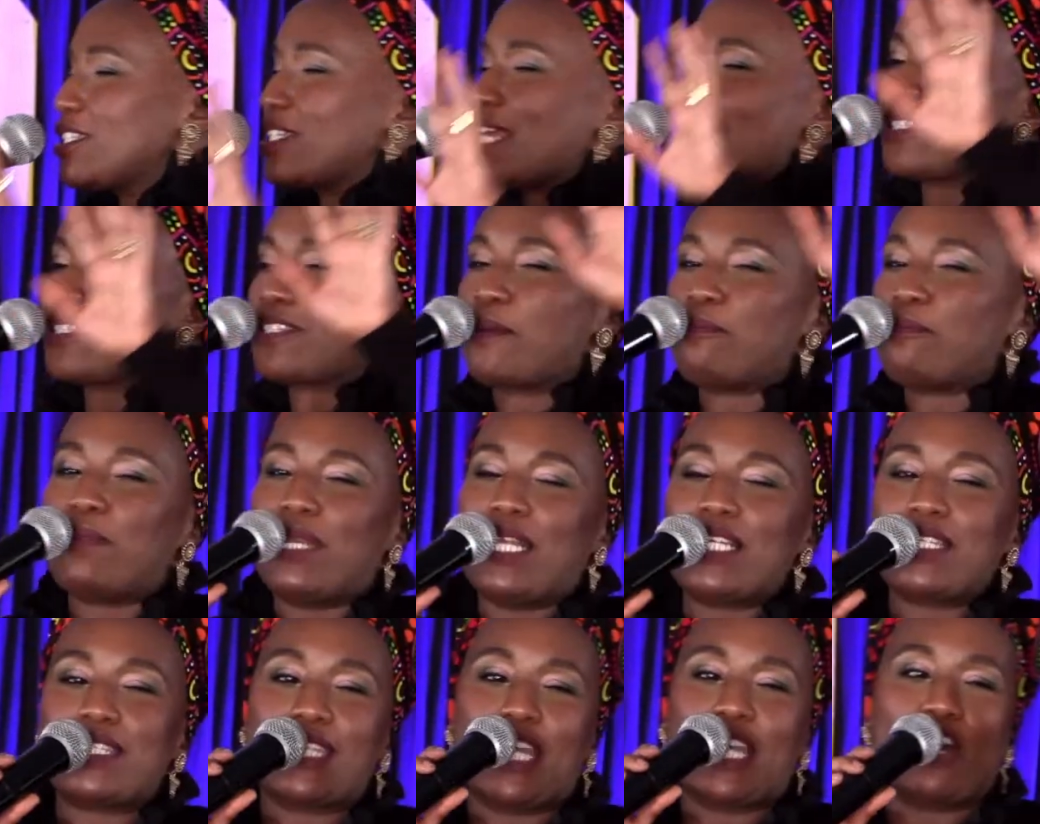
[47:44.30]
as a
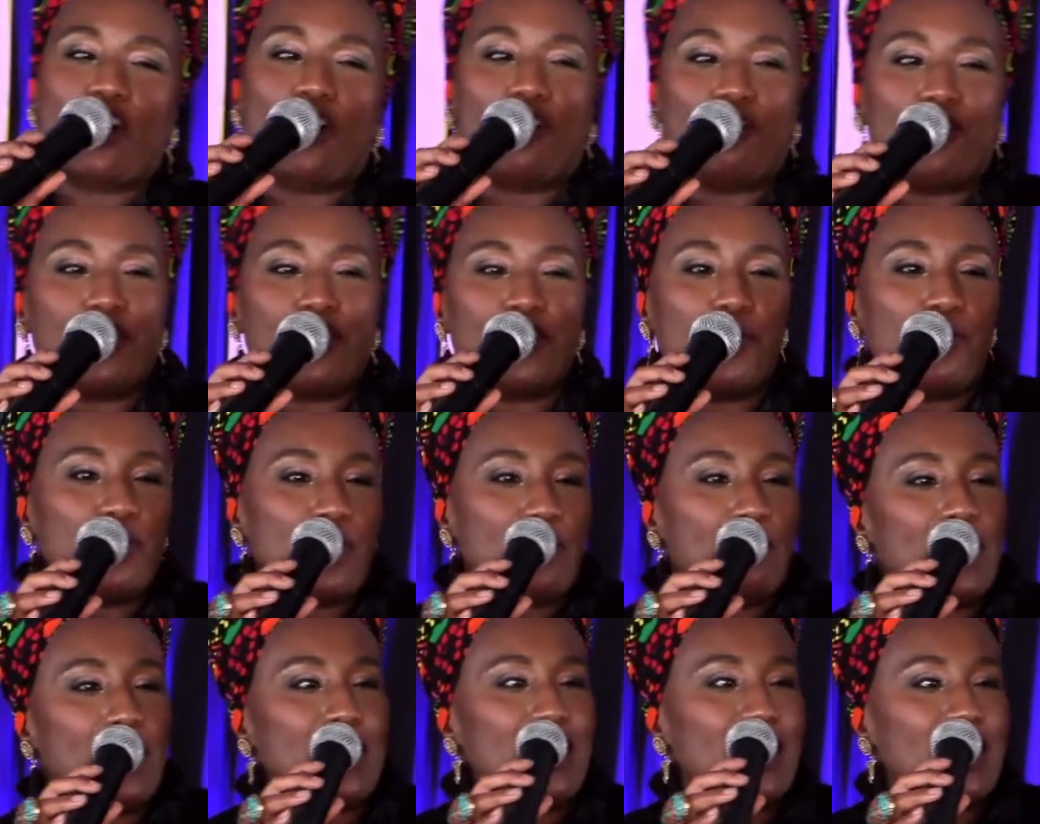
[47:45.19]
blessing over the
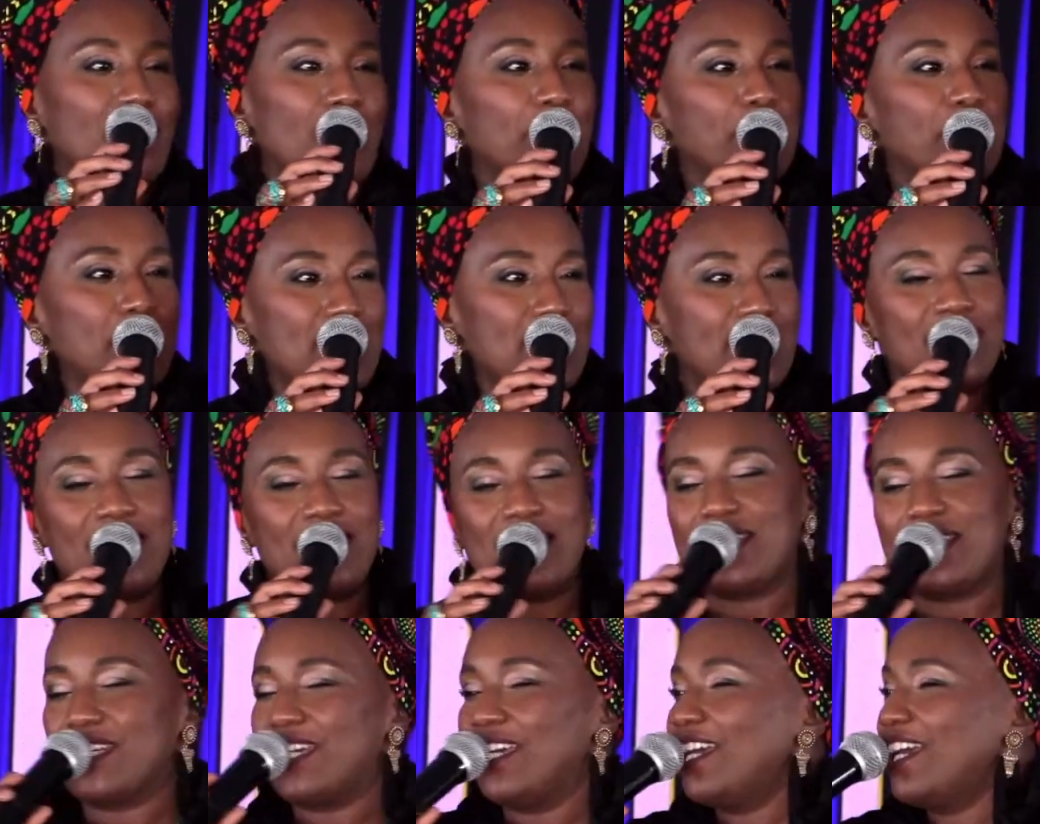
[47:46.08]
women in our
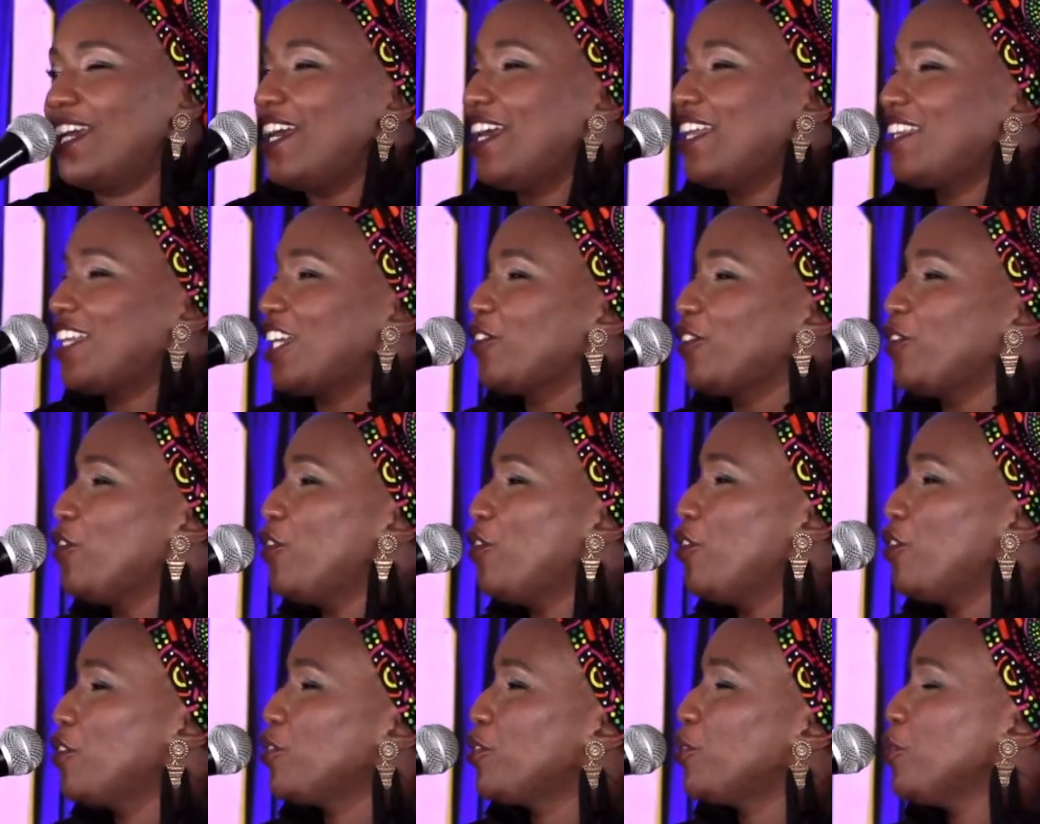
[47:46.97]
midst that
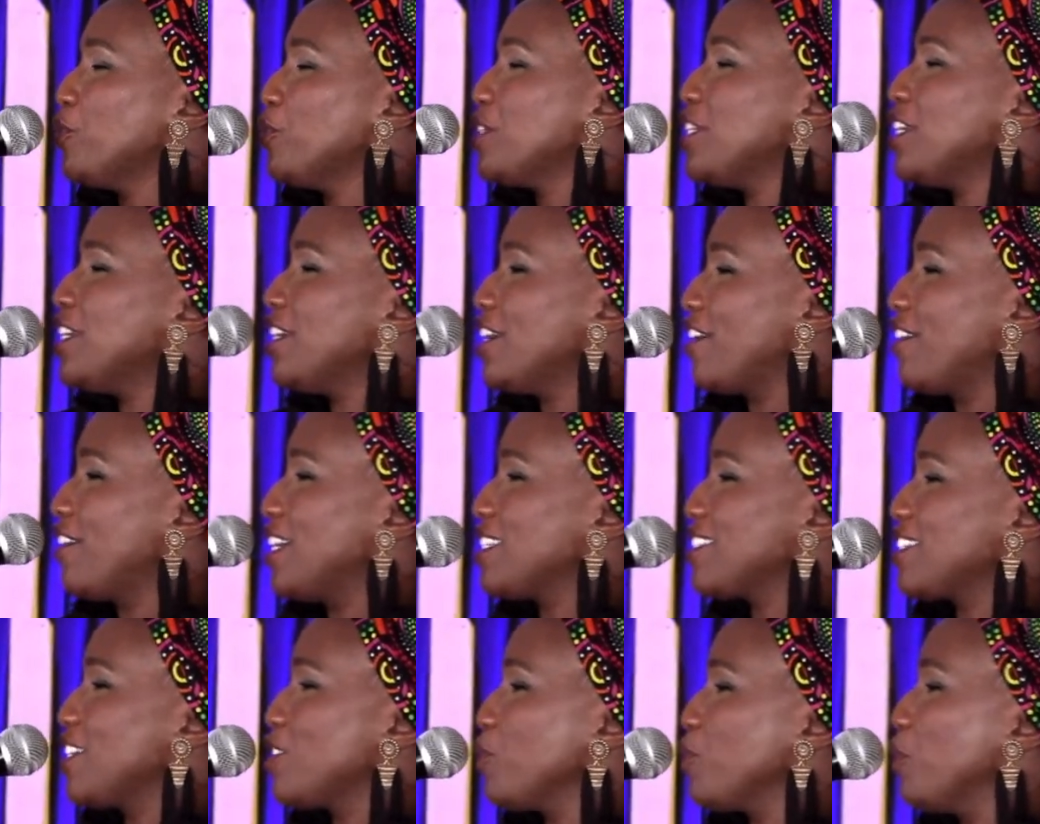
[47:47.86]
God would hear
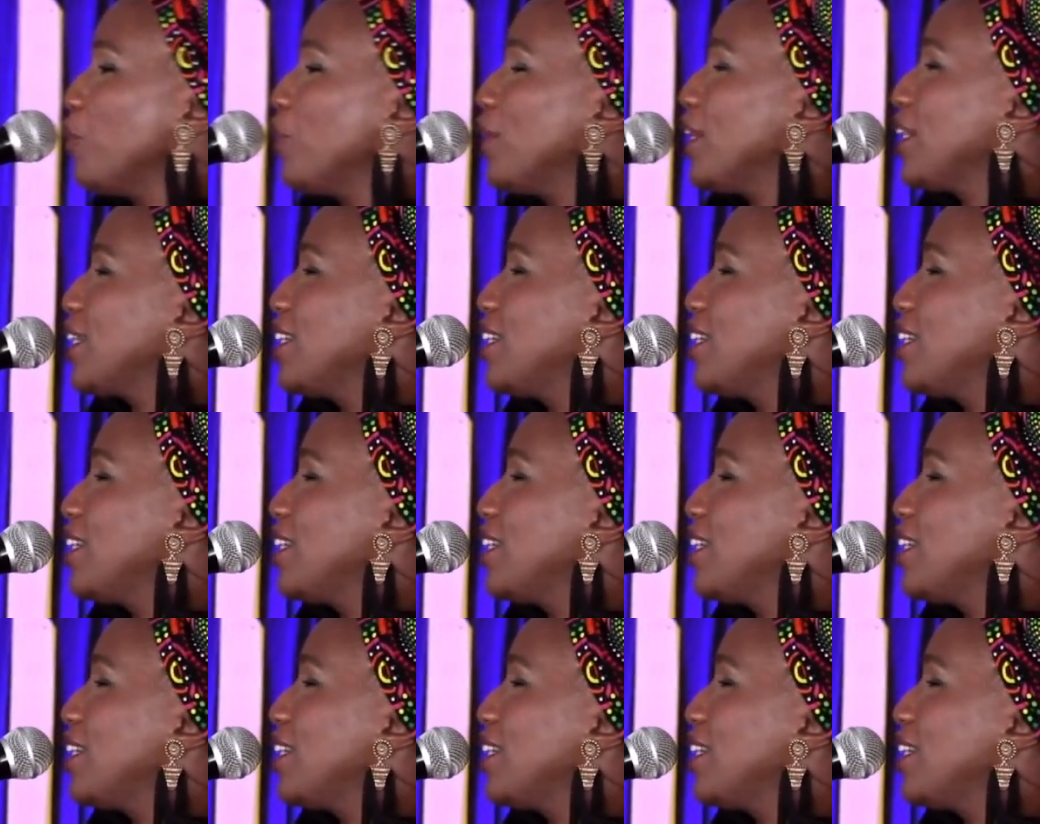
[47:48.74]
us as we work